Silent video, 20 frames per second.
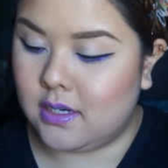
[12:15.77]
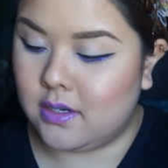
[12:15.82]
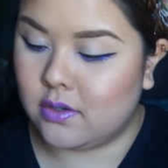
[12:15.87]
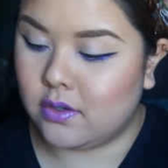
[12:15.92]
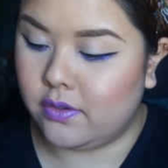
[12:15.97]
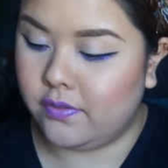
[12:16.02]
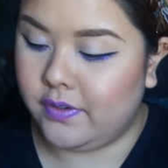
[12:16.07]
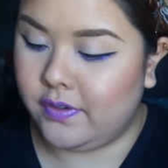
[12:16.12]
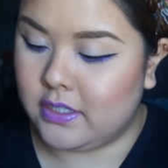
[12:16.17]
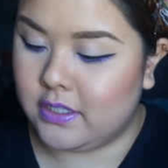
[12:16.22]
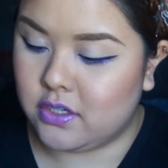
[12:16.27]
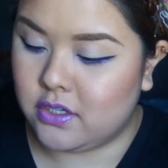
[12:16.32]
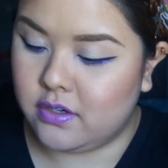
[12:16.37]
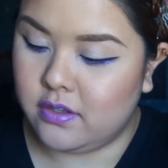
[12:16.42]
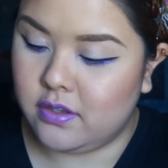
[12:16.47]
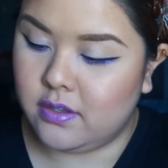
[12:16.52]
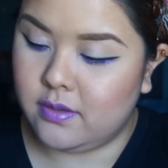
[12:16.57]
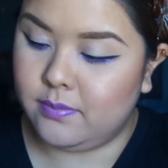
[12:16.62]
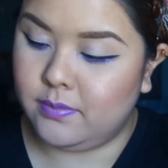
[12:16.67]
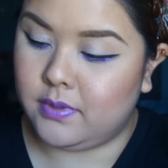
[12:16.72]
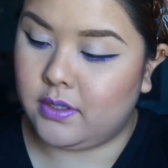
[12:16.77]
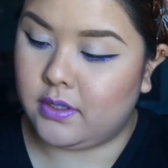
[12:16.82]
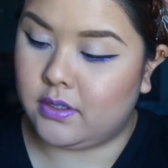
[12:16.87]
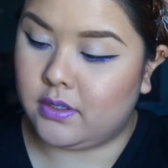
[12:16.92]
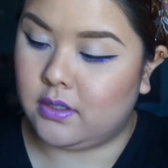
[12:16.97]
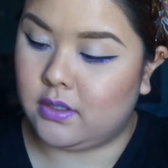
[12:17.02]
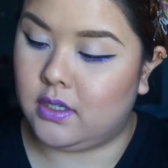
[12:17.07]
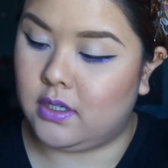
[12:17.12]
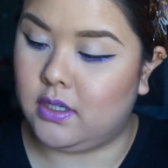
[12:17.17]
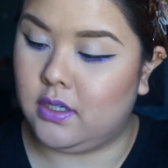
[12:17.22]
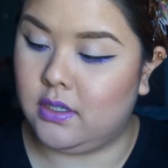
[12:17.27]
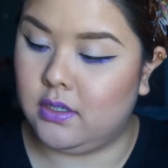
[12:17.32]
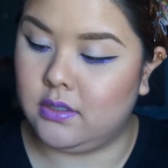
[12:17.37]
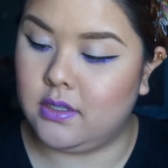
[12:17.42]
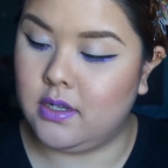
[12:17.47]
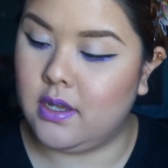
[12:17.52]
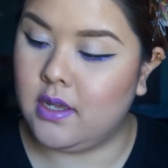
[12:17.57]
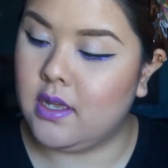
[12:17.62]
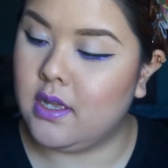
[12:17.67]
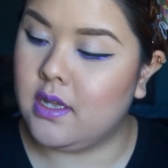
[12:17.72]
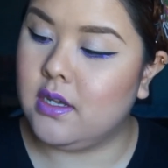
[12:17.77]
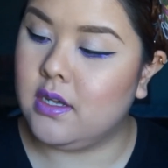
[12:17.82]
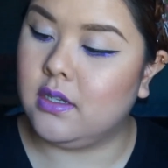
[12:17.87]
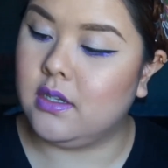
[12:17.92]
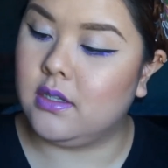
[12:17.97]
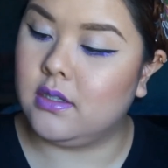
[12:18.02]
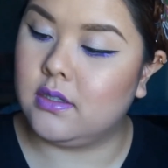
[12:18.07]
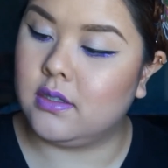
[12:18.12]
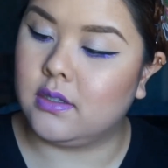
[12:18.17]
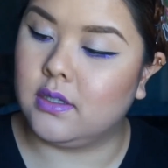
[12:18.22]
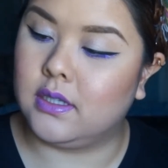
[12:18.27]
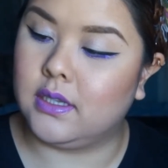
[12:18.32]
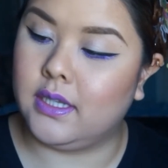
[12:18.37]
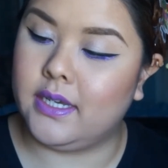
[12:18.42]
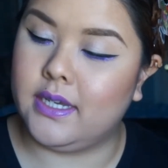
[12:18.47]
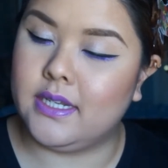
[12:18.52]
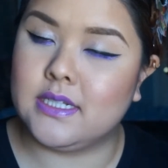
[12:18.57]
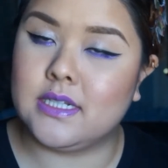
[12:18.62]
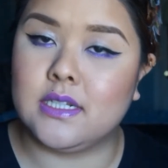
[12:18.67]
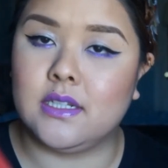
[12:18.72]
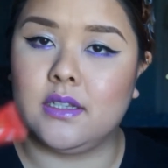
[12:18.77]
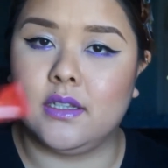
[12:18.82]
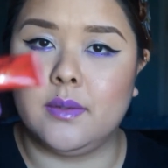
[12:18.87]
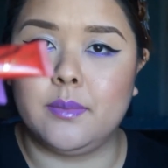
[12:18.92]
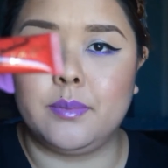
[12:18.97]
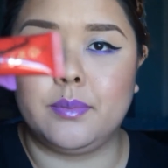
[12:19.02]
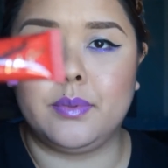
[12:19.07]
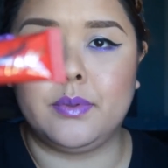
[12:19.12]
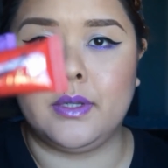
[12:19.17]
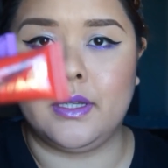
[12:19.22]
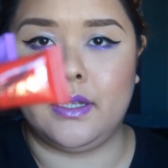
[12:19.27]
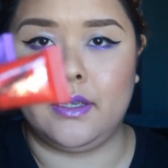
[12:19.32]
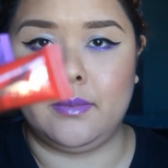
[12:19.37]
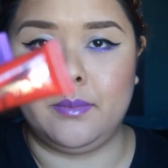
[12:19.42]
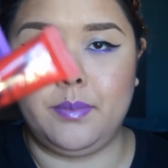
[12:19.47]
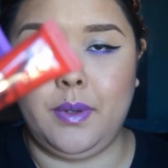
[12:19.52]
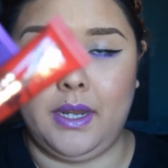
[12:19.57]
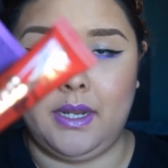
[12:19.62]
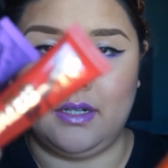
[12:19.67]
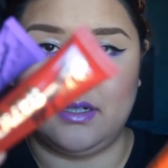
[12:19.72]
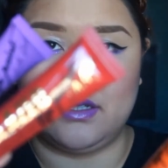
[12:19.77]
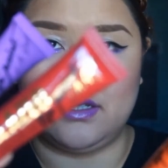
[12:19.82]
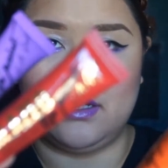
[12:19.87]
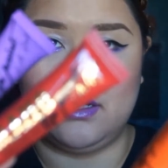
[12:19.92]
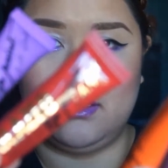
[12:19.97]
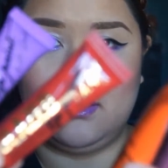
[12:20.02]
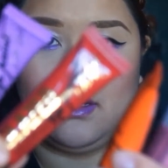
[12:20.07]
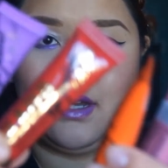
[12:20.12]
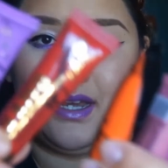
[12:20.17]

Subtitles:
I don't know if you guys heard of them. They're called Glazed Lip Paint.